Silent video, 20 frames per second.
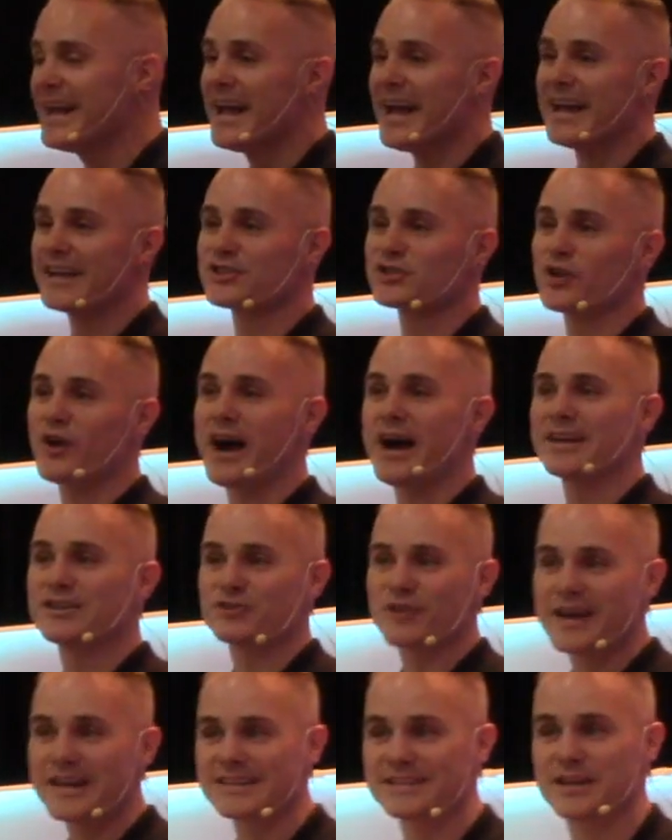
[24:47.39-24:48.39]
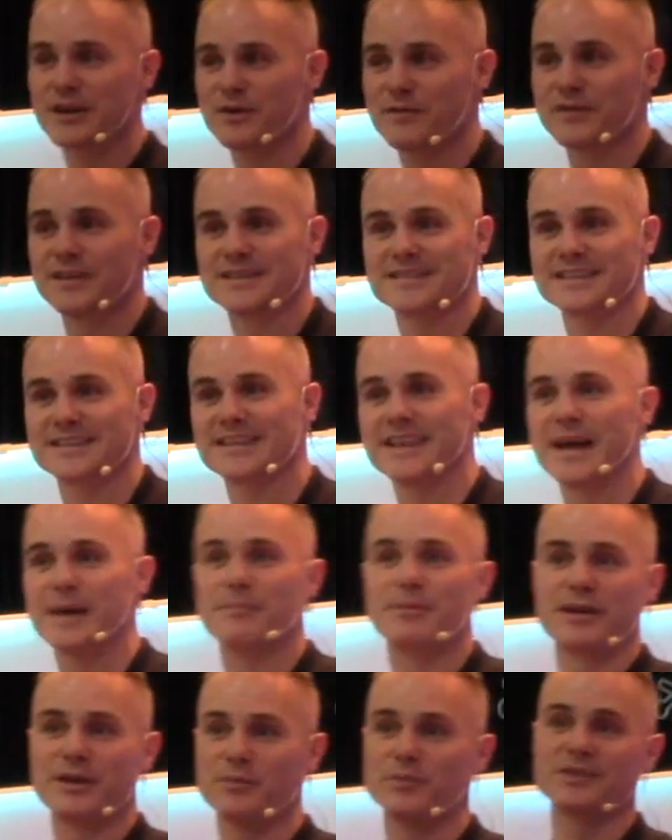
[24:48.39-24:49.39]
and so I try to tell Vincent that,
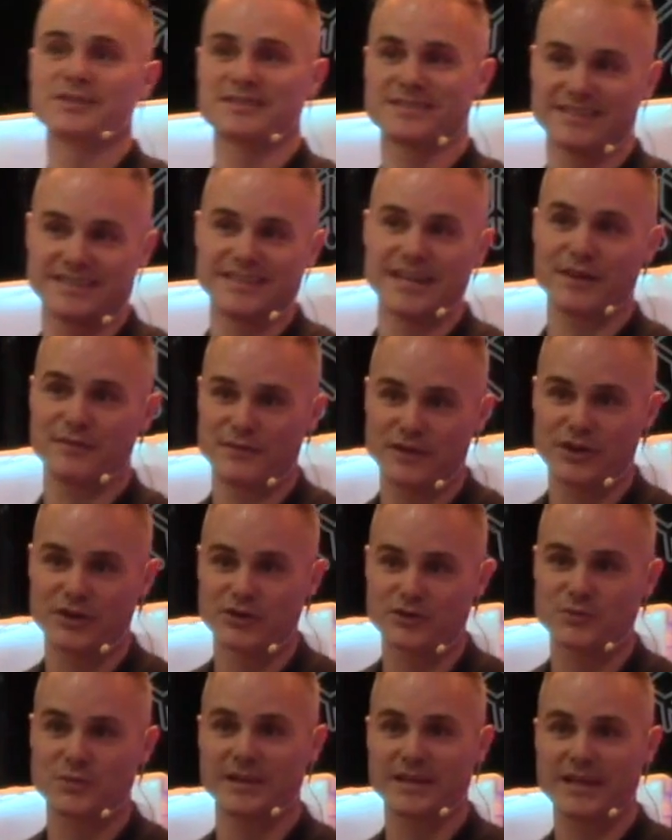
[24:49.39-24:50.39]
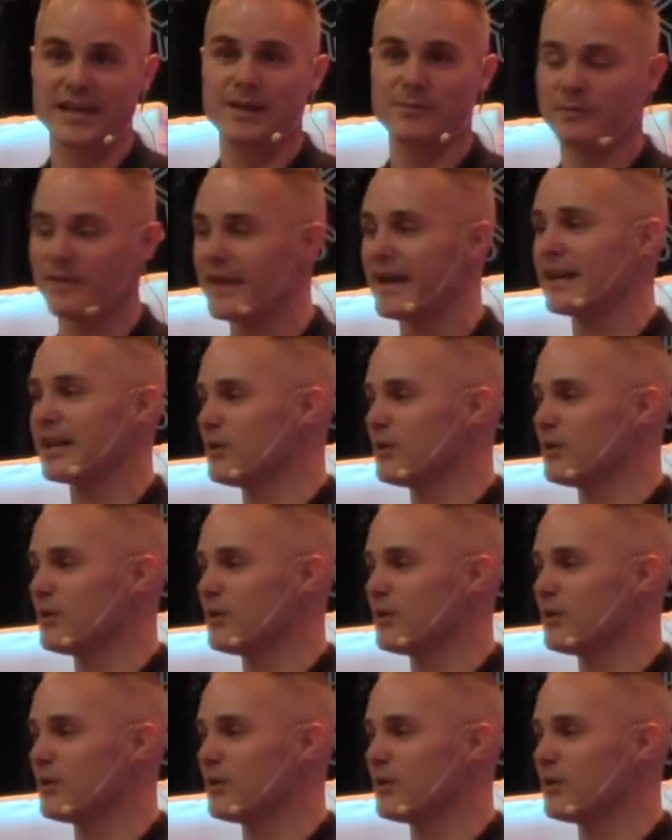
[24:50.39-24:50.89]
but it was to deaf ears when it came to that.